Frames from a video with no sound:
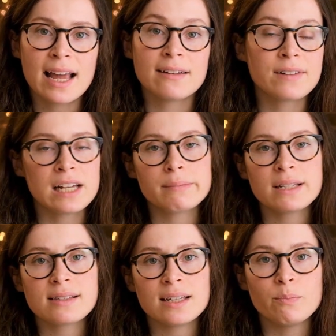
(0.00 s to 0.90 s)
and
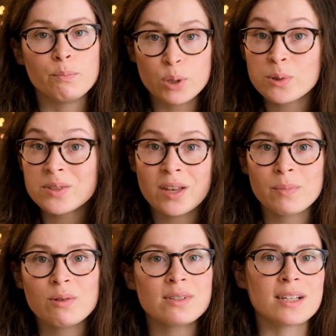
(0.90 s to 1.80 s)
vitamin C boosts the
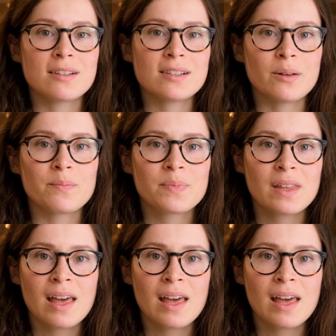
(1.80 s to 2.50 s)
immune system.